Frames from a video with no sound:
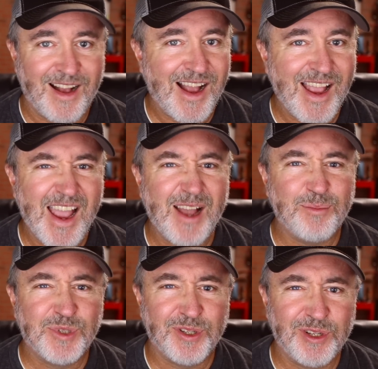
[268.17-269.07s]
I
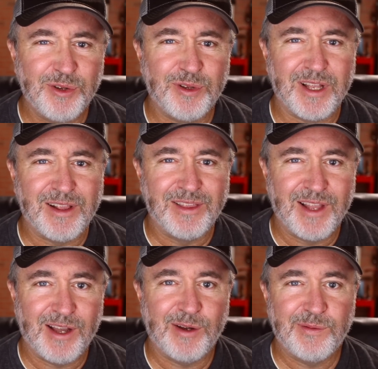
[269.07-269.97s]
absolutely
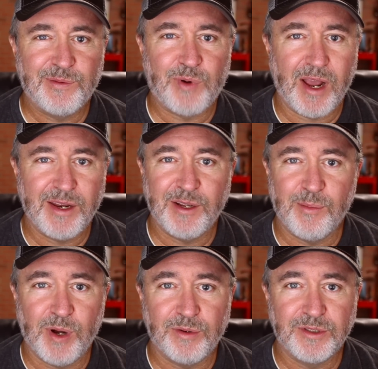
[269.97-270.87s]
love riding a
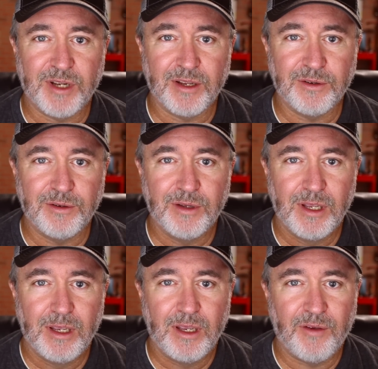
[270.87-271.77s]
motorcycle.
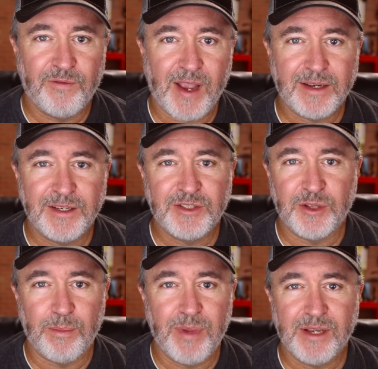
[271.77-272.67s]
In fact, it's
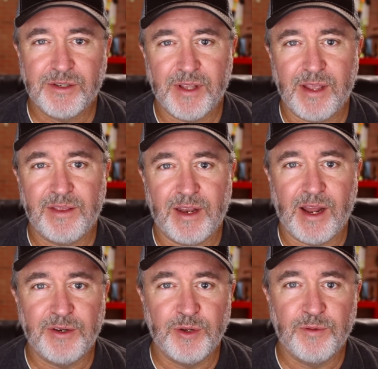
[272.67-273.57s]
the best thing that
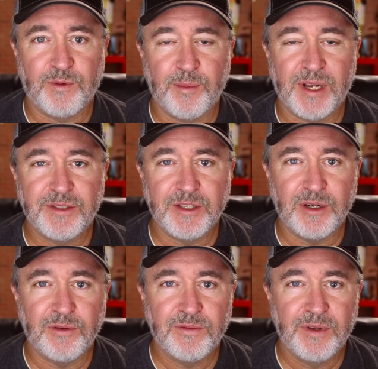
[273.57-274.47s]
I do for
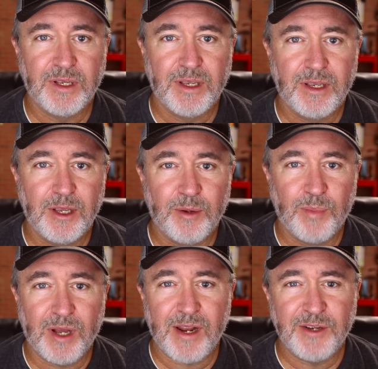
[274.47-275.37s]
myself.
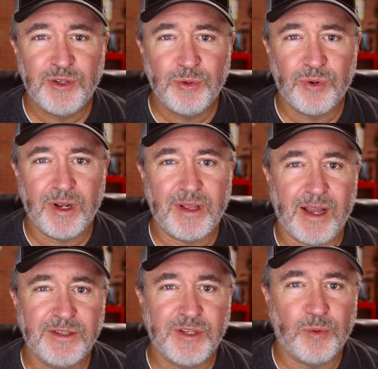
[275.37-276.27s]
But I do
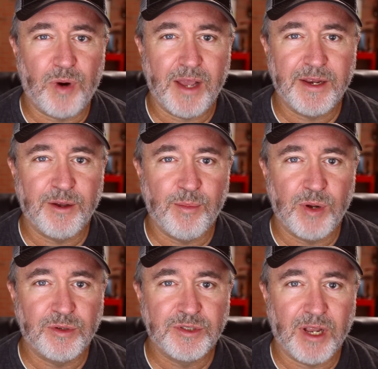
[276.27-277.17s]
realize that riding a
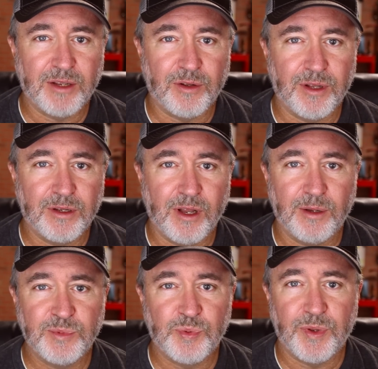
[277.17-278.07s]
motorcycle, it
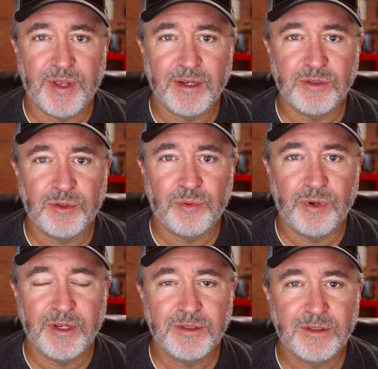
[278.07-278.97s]
comes with extra
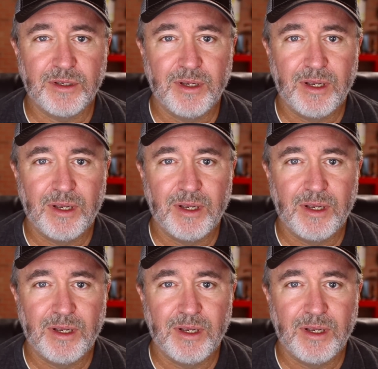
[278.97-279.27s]
risk.